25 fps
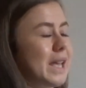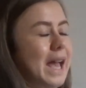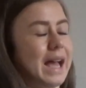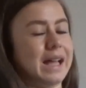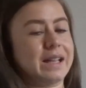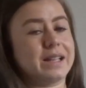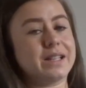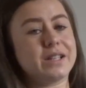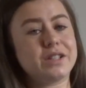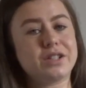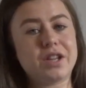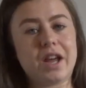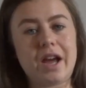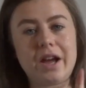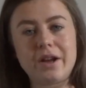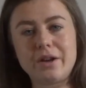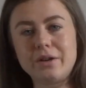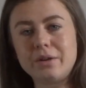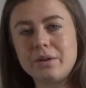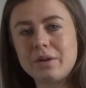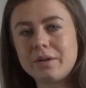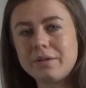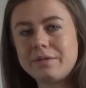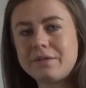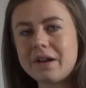yeah,
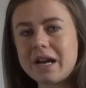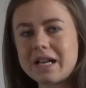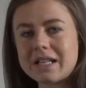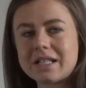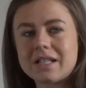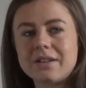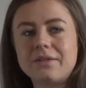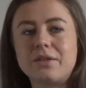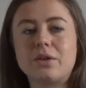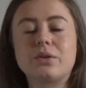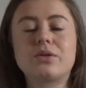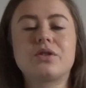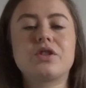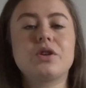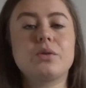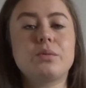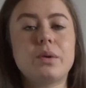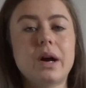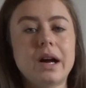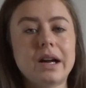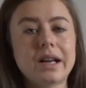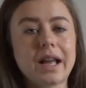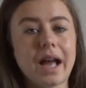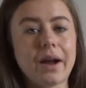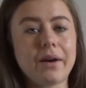so first of all, to
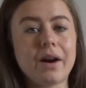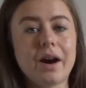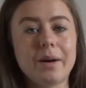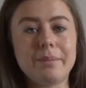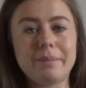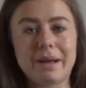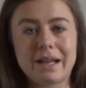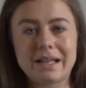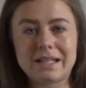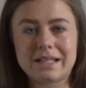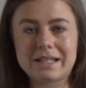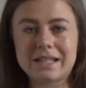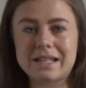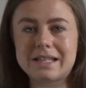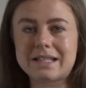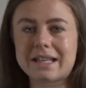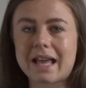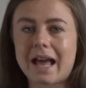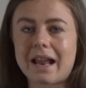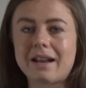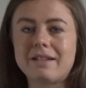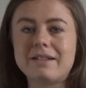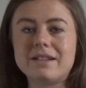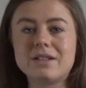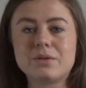work out our maintenance
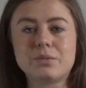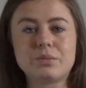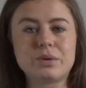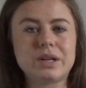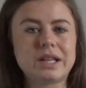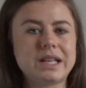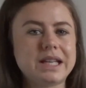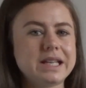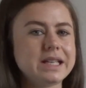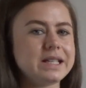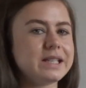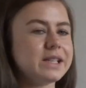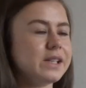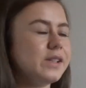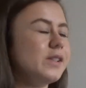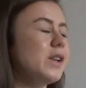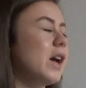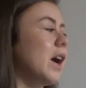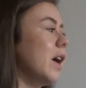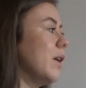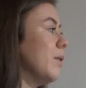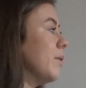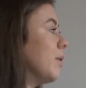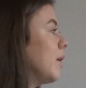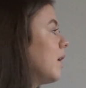calories, we need to
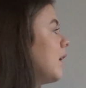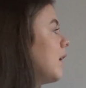know